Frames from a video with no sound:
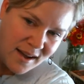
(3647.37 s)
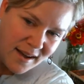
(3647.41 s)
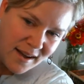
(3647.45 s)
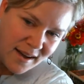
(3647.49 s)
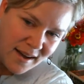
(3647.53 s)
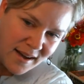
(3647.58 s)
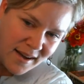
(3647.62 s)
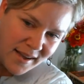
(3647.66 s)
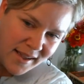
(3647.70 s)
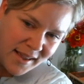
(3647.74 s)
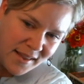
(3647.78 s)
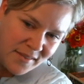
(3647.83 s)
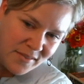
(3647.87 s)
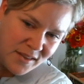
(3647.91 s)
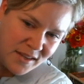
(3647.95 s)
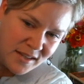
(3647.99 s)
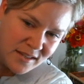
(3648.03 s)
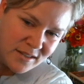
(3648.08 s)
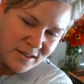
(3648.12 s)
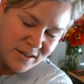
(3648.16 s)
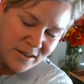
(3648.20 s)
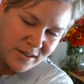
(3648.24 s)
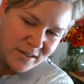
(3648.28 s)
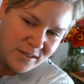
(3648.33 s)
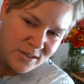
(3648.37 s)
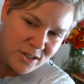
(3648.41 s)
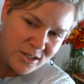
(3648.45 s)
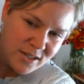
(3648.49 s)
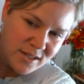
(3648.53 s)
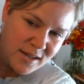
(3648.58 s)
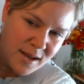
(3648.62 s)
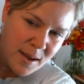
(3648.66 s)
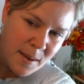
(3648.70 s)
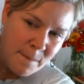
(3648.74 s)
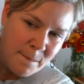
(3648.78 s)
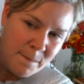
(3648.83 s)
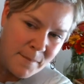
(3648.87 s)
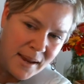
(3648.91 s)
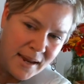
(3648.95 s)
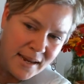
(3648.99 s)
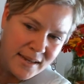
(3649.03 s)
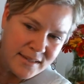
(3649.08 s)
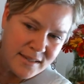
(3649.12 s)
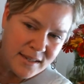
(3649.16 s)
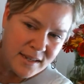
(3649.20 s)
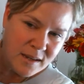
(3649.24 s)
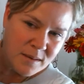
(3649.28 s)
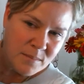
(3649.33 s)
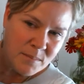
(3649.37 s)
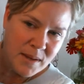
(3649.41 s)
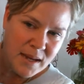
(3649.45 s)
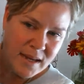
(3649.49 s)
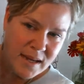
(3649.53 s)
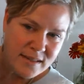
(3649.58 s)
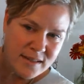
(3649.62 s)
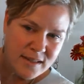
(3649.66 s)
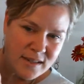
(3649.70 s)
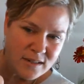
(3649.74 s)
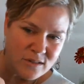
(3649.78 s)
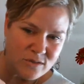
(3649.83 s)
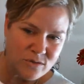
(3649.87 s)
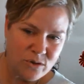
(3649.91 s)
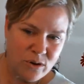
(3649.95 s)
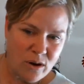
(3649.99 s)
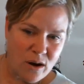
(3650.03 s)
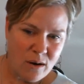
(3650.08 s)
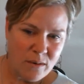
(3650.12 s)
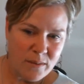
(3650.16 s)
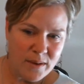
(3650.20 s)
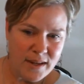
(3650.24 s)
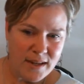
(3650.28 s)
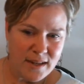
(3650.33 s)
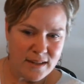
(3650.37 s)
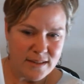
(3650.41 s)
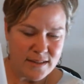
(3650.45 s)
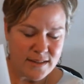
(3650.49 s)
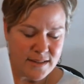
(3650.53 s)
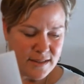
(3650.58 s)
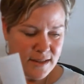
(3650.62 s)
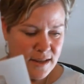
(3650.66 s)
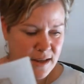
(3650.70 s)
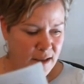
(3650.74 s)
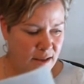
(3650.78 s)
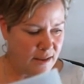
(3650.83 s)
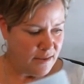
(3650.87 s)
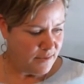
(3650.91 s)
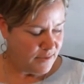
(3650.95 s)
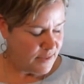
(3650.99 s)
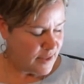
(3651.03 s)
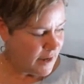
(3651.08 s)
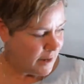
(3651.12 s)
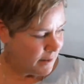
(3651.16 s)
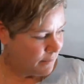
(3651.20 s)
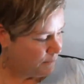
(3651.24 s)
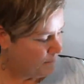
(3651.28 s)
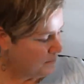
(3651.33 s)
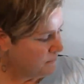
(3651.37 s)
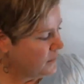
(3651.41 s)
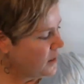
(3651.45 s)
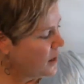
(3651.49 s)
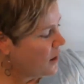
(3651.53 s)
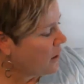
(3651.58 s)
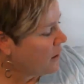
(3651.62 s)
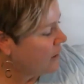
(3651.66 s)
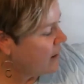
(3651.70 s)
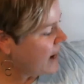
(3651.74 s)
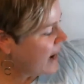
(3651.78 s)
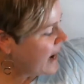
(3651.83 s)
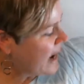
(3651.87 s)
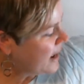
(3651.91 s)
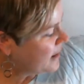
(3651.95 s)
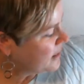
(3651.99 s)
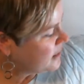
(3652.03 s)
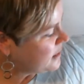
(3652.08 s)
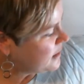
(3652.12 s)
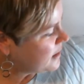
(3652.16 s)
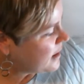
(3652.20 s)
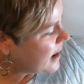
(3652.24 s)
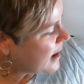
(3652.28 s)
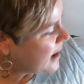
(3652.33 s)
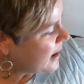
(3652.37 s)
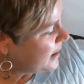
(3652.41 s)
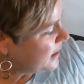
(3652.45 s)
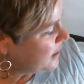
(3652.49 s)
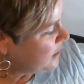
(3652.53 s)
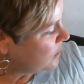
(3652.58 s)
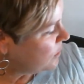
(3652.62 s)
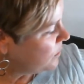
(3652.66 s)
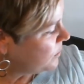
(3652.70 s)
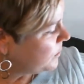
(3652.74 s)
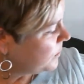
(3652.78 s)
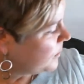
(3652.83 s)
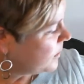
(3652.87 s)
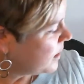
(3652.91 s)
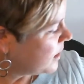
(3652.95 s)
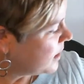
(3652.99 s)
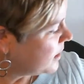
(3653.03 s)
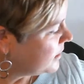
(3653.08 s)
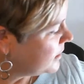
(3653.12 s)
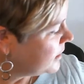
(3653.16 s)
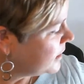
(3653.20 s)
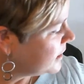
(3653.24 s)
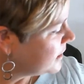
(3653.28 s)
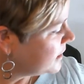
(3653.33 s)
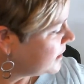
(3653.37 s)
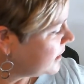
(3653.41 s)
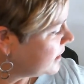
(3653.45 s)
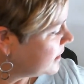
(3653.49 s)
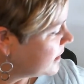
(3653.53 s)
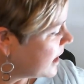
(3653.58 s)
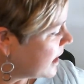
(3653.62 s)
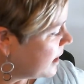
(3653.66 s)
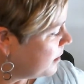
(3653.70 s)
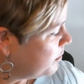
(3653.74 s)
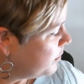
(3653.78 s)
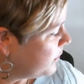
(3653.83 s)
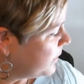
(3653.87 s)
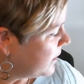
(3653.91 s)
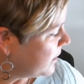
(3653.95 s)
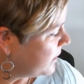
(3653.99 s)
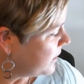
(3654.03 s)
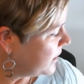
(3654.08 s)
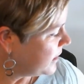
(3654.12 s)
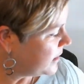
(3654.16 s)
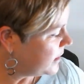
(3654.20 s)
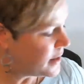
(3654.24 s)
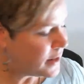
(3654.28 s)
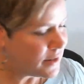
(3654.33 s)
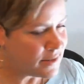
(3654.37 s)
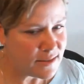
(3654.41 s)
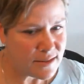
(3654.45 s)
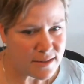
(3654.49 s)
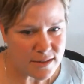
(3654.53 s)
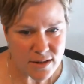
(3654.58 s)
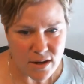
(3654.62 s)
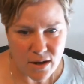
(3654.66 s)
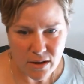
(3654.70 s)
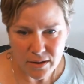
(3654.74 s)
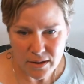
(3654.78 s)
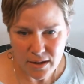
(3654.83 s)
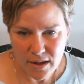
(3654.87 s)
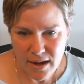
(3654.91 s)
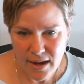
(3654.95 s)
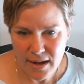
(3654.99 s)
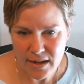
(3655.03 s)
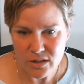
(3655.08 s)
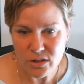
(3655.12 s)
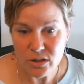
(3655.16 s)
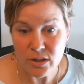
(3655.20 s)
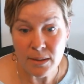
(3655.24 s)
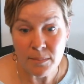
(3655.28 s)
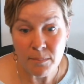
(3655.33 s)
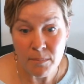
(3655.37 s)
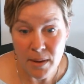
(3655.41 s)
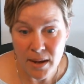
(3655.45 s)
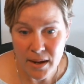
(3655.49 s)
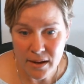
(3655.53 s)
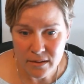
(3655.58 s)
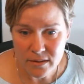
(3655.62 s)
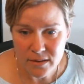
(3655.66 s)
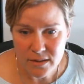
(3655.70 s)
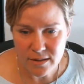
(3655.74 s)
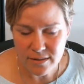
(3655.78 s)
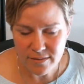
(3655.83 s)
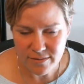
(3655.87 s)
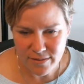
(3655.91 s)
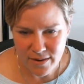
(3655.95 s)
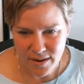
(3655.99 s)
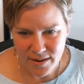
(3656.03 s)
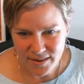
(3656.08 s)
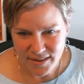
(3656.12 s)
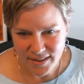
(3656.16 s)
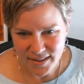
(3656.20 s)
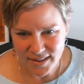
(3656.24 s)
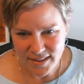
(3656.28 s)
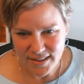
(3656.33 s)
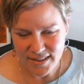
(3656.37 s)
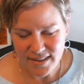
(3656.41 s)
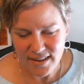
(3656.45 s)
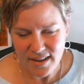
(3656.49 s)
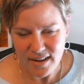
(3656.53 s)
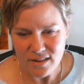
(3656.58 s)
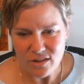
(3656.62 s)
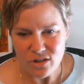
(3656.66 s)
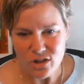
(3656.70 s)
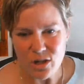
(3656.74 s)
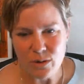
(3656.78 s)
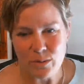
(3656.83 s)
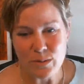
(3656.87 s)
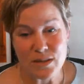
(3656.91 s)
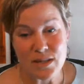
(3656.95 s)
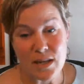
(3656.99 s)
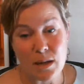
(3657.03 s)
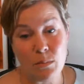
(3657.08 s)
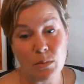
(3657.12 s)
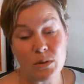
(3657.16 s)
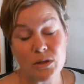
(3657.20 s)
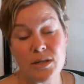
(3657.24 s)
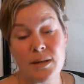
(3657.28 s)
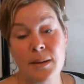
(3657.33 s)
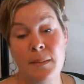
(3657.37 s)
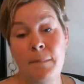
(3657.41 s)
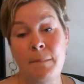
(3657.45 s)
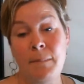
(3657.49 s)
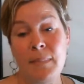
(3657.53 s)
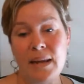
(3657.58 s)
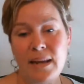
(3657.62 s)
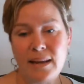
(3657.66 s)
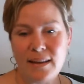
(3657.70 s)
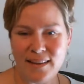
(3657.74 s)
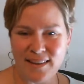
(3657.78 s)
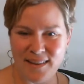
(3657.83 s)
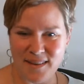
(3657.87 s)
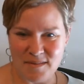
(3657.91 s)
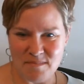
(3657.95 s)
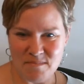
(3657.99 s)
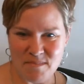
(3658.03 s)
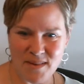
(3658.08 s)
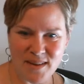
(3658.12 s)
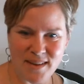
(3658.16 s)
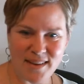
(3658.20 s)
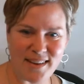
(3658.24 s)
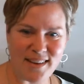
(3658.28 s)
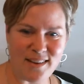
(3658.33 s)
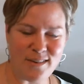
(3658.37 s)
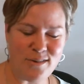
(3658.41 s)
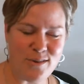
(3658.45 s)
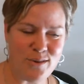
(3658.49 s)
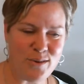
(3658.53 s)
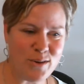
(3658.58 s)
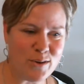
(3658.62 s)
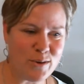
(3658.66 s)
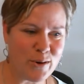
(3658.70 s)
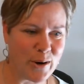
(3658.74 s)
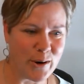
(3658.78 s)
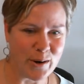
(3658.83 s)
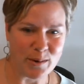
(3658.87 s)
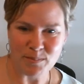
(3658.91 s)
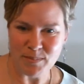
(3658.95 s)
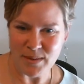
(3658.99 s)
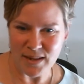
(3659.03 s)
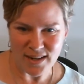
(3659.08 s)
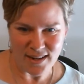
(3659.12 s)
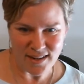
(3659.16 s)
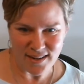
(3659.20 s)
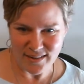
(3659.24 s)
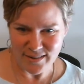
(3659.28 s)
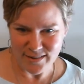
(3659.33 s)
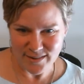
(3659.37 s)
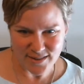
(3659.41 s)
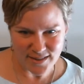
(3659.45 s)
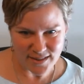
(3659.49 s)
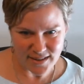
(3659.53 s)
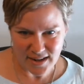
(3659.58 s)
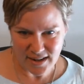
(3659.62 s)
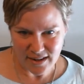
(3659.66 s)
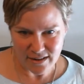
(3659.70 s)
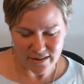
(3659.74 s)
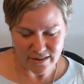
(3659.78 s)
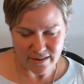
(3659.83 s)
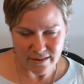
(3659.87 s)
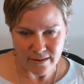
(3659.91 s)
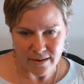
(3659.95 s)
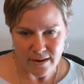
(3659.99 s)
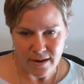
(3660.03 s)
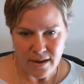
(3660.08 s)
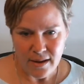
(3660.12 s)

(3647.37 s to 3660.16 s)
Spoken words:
And these are just amazing, amazing drawings that are at the IU Lilly Library that Natalia actually mailed to Vonnegut, and she was able to meet him in New York many years later.